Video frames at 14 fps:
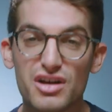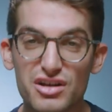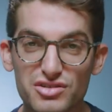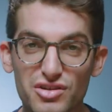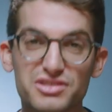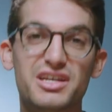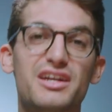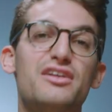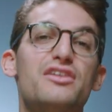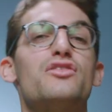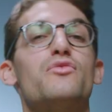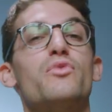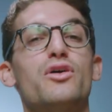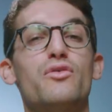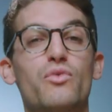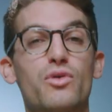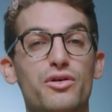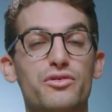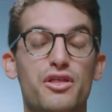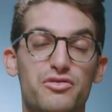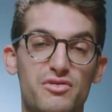So let's get into the real
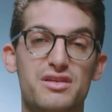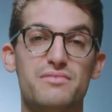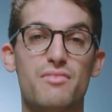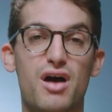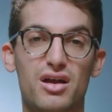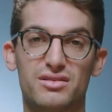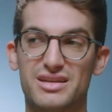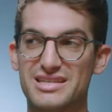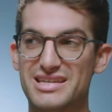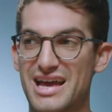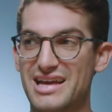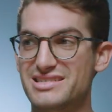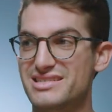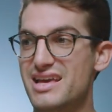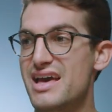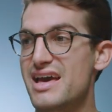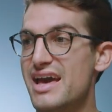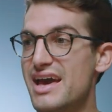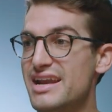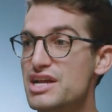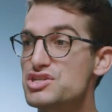world 3D modeling tests.
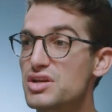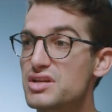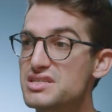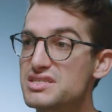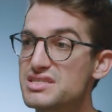And as you can